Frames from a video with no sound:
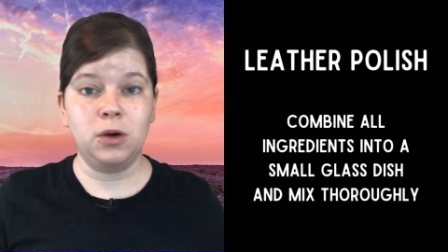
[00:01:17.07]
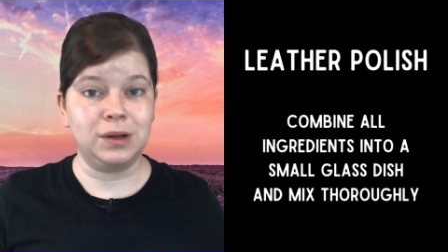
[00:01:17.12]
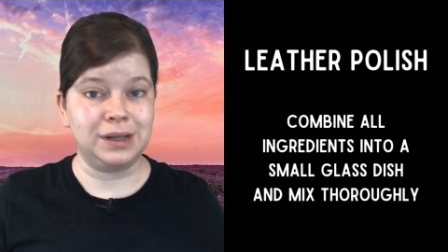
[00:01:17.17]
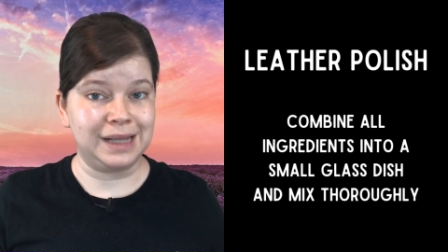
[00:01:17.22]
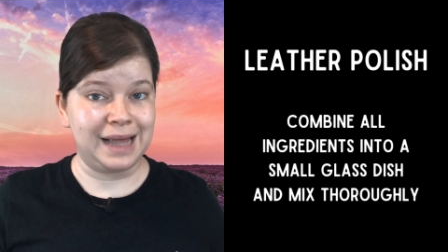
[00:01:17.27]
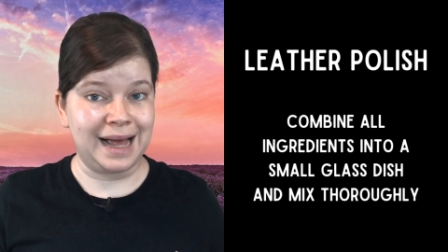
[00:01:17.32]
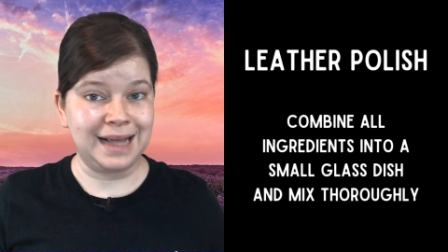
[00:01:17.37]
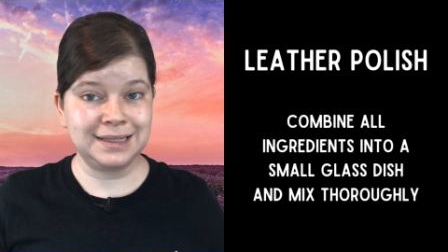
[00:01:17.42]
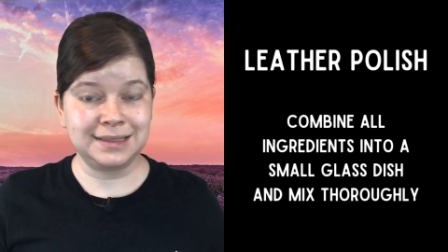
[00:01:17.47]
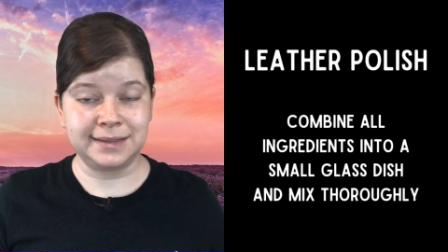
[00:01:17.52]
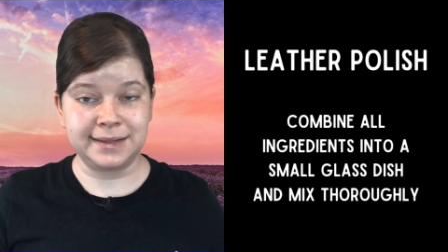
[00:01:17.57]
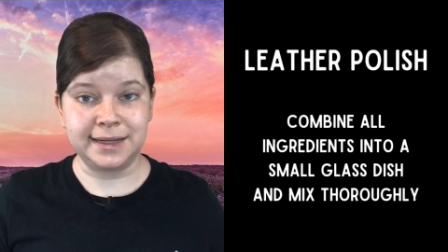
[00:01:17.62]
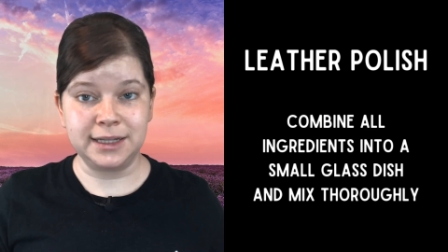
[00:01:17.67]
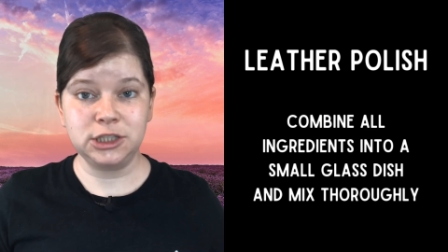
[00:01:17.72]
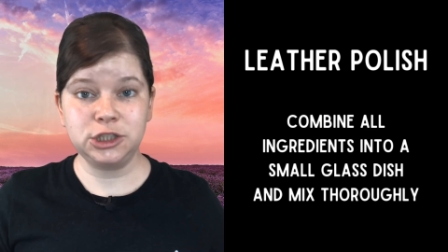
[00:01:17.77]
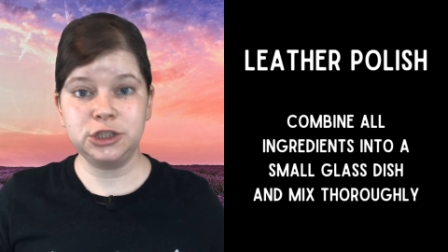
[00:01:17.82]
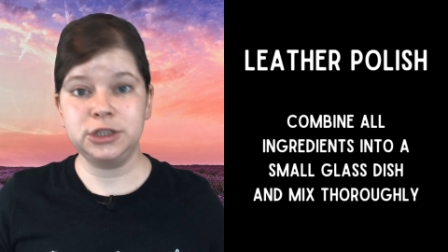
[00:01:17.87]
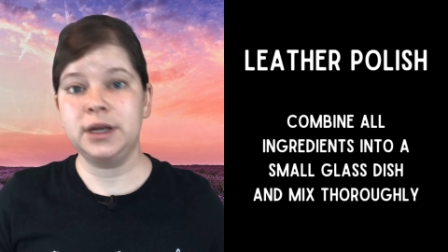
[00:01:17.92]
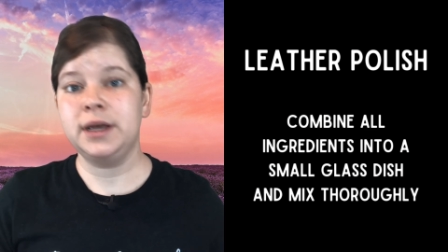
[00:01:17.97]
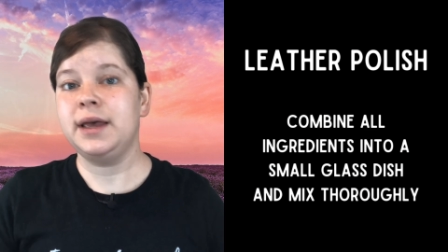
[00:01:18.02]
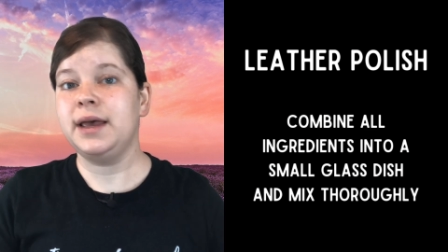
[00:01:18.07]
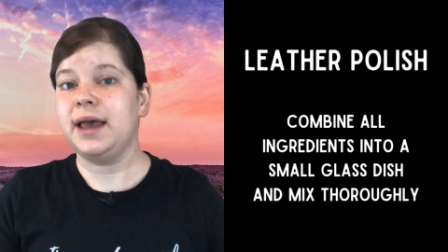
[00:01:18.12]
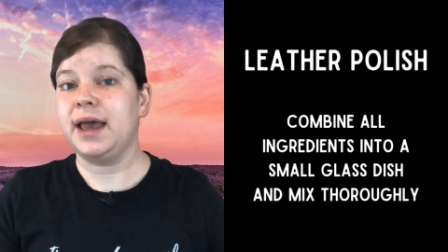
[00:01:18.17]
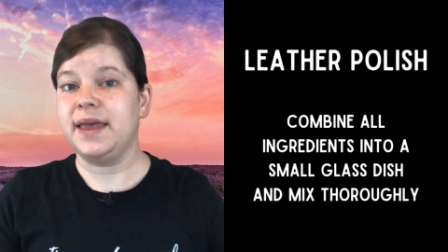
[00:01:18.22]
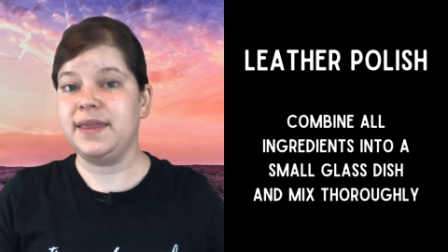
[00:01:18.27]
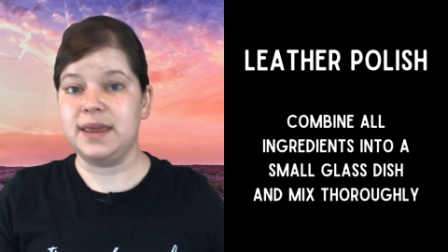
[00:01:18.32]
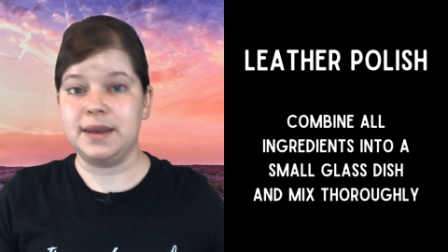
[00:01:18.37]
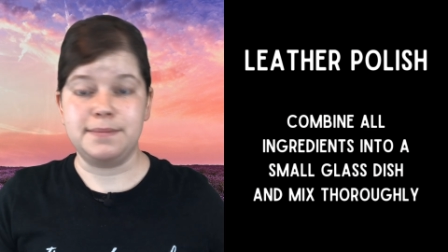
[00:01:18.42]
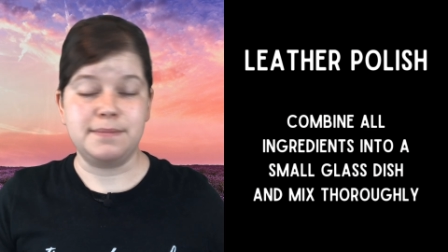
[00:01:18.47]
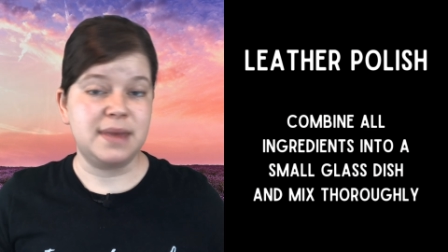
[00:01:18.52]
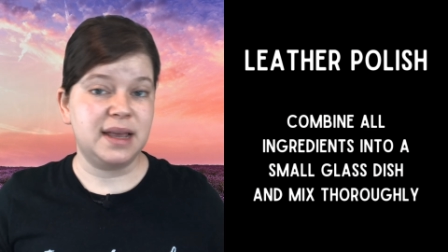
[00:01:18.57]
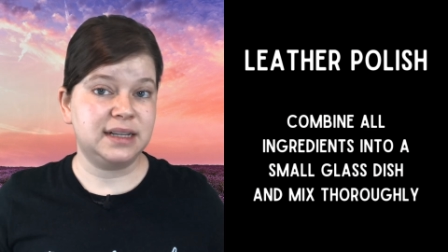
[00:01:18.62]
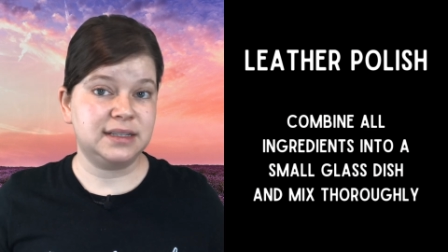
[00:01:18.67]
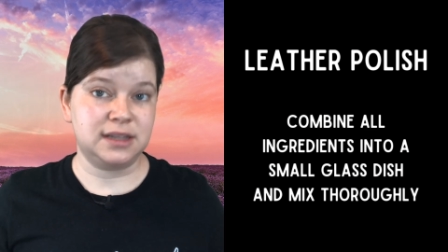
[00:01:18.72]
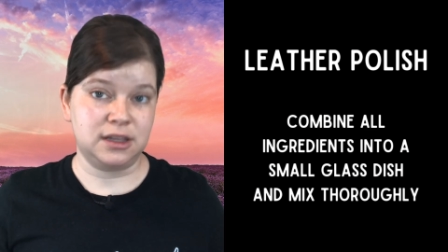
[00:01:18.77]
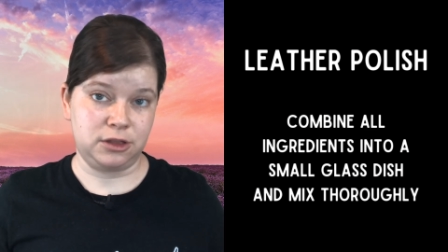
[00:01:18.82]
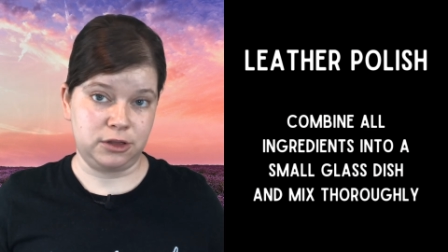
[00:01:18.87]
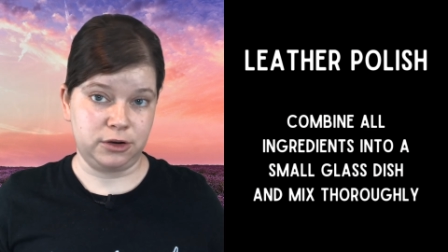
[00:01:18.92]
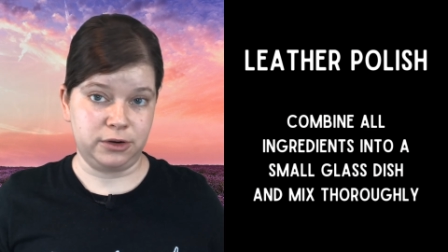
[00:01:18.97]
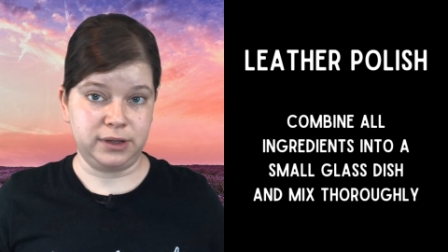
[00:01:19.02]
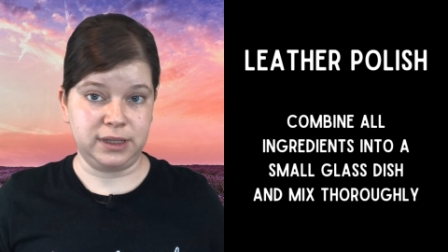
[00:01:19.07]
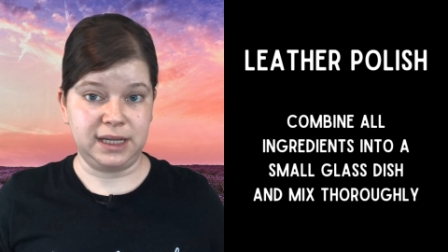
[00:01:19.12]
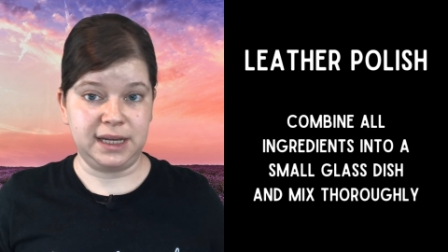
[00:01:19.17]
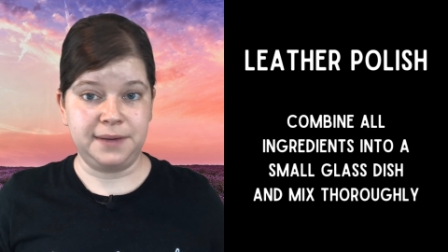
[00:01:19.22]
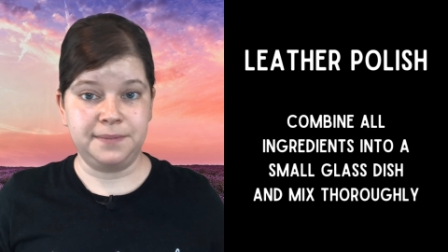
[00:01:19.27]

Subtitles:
glass dish and then mix it thoroughly.